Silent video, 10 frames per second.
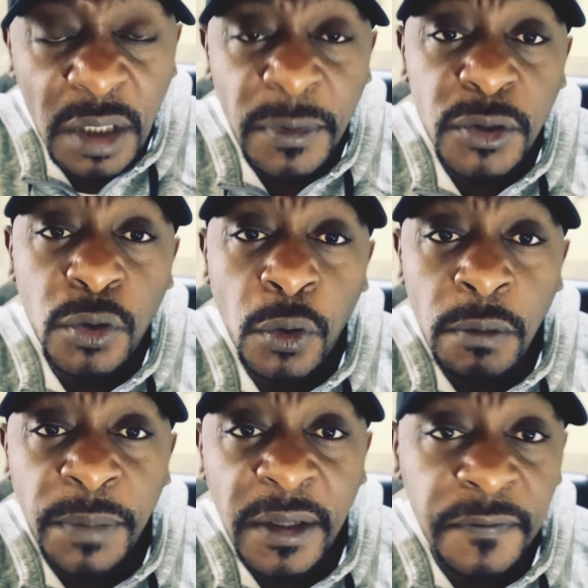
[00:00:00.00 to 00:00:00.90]
about your
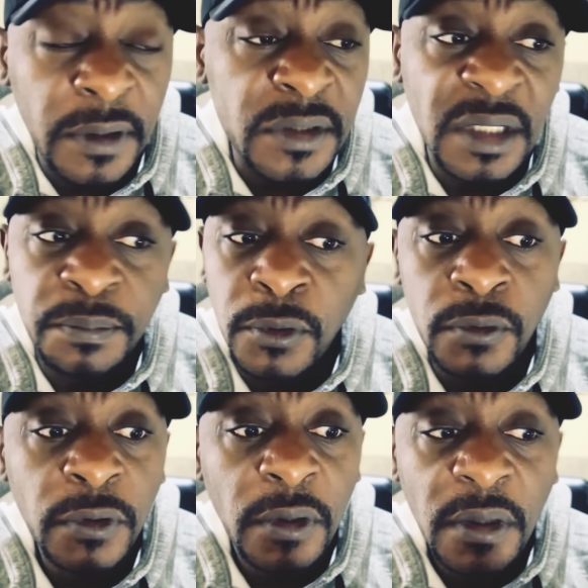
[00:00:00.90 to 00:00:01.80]
own path, for
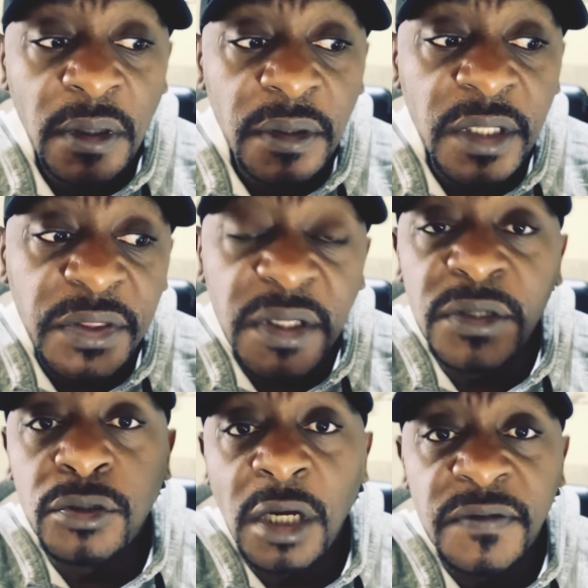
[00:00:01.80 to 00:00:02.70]
example, the
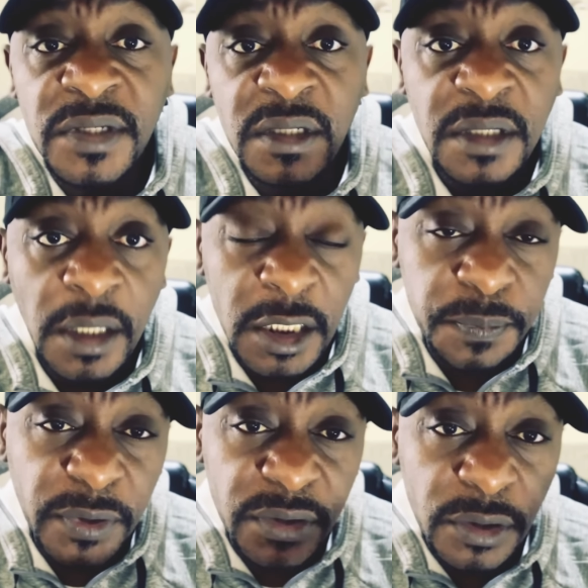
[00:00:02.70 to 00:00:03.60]
things you have seen, the
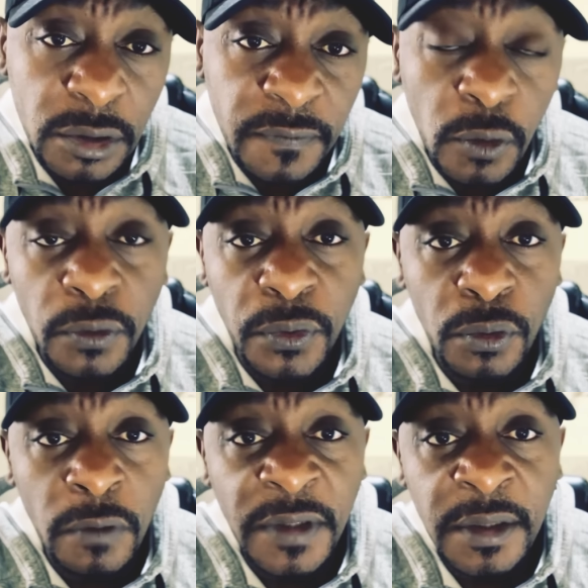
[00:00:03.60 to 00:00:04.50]
experiences you have gone through
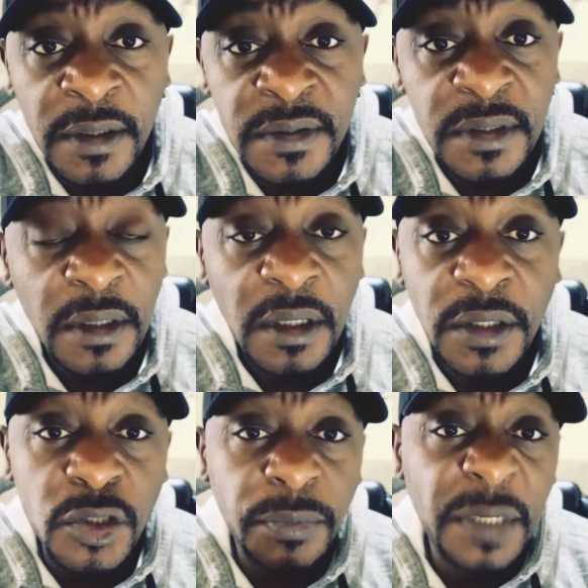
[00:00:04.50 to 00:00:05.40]
over the years.
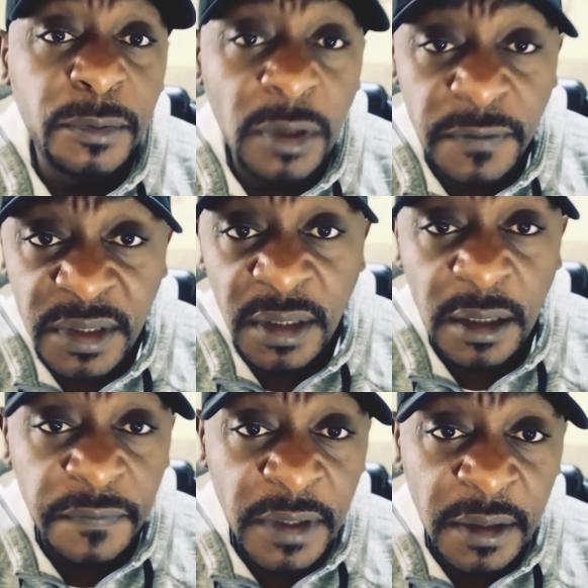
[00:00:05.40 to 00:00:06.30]
There's so many people I've seen that
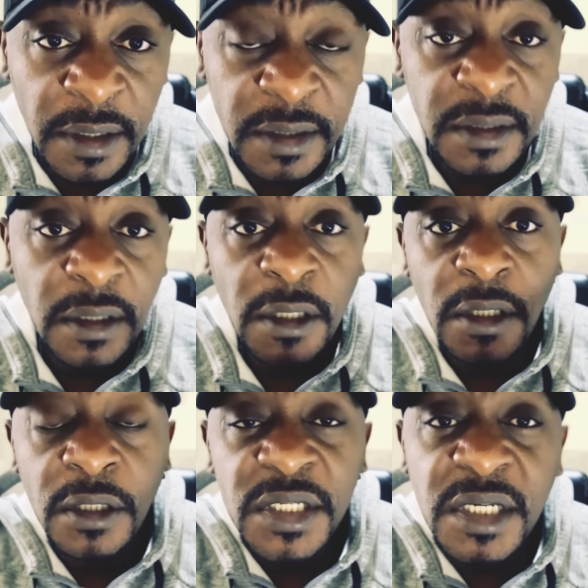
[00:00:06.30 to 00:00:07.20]
have done that.
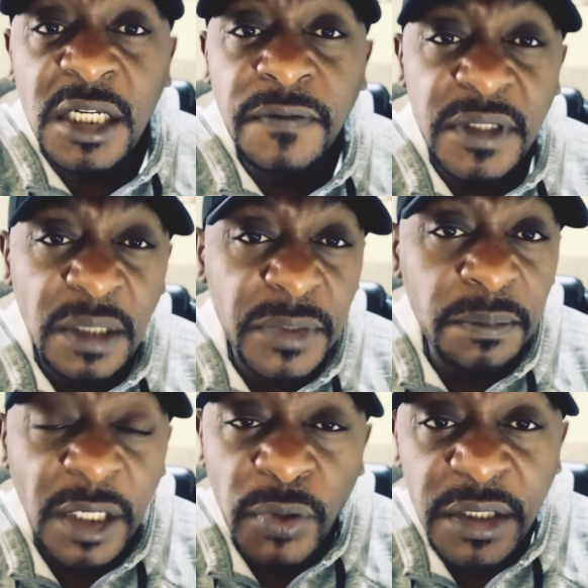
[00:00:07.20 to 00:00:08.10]
Start even sometime
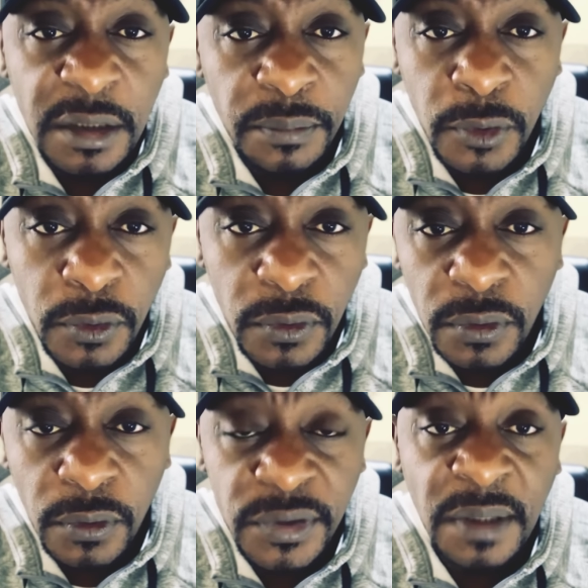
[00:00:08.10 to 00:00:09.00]
by writing a book
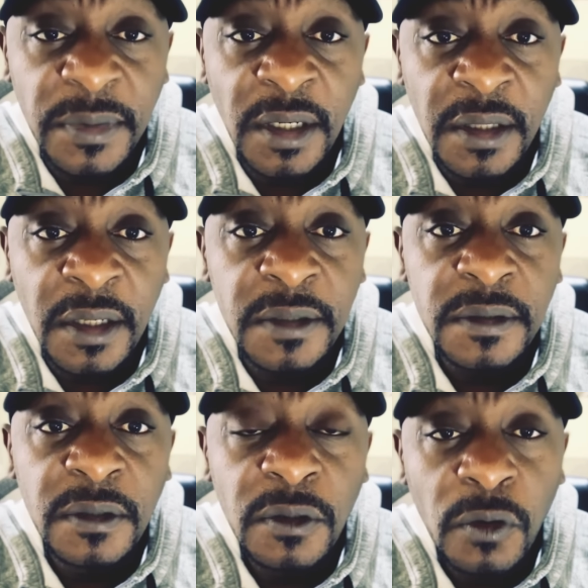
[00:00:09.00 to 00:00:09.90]
or something like that.
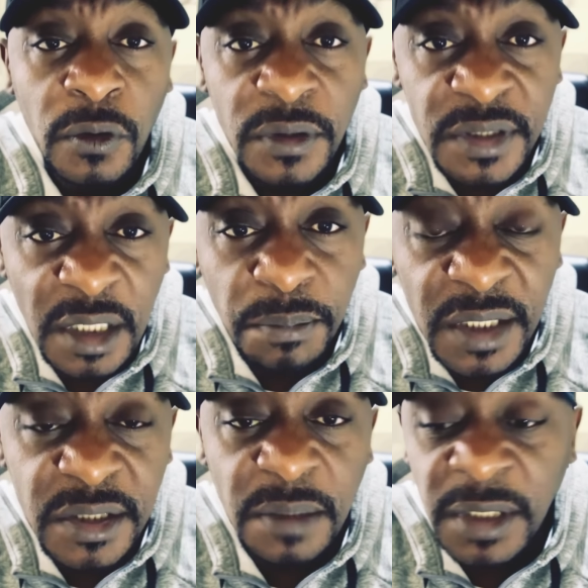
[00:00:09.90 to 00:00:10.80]
Step by
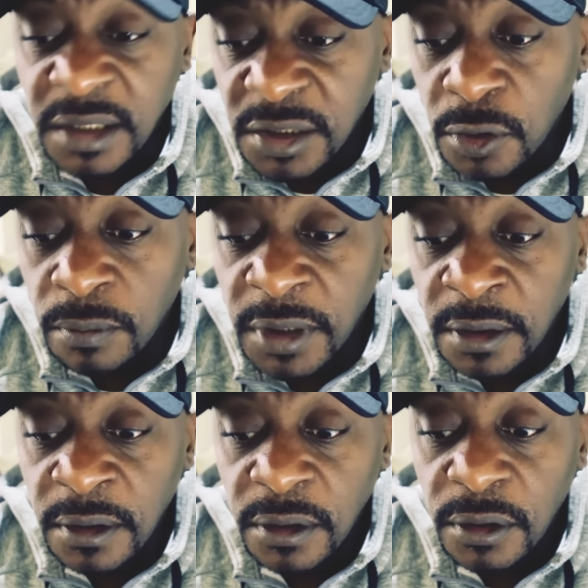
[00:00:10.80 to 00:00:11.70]
step, ladies and
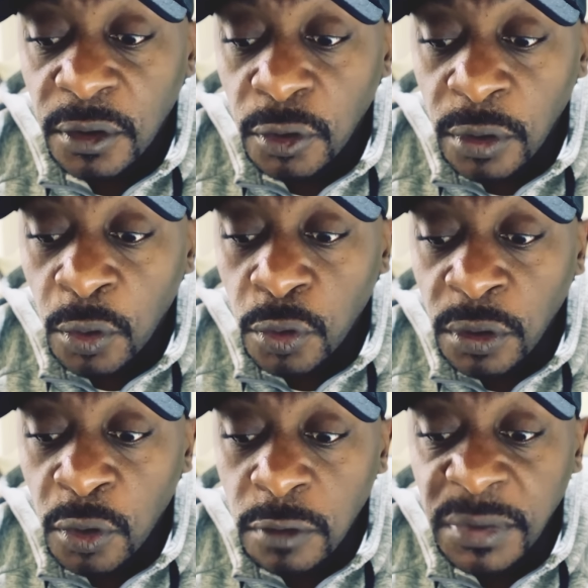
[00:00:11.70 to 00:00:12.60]
gentlemen,
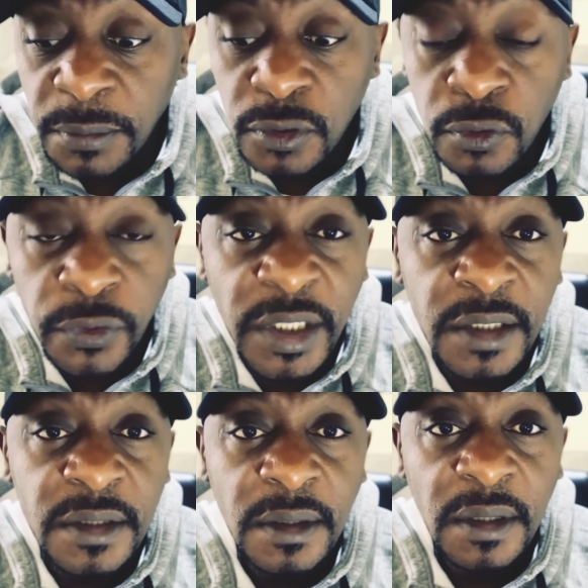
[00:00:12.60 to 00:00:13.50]
you're going to be able to
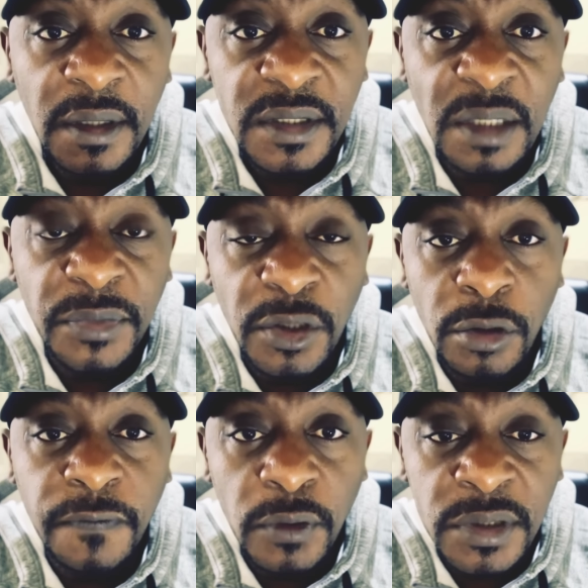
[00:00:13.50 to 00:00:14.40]
create something
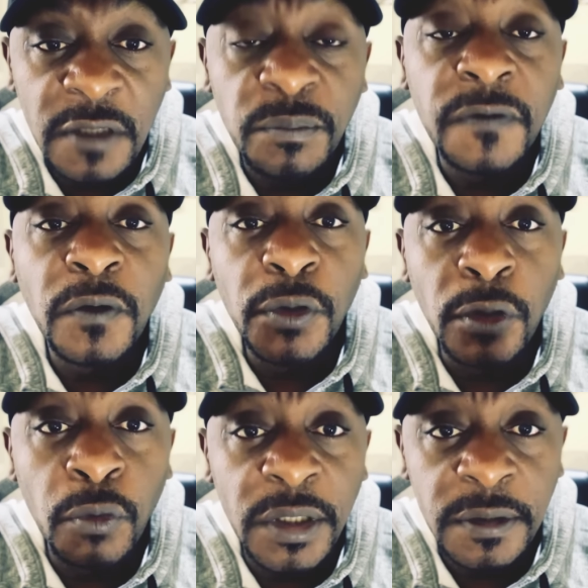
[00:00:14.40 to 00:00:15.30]
new for yourself. Before you
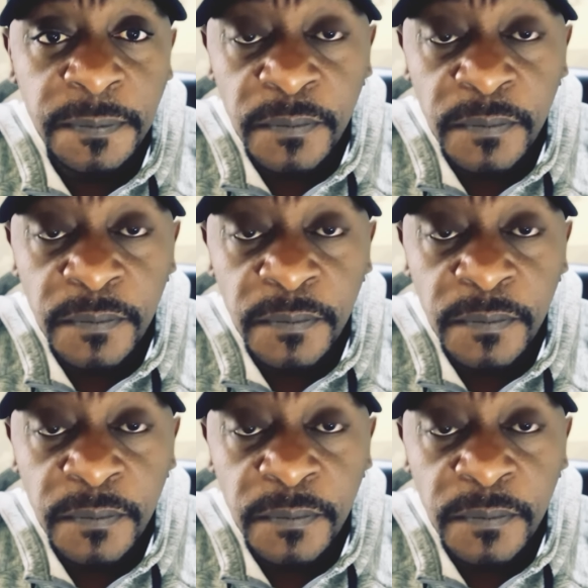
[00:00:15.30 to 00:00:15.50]
know it,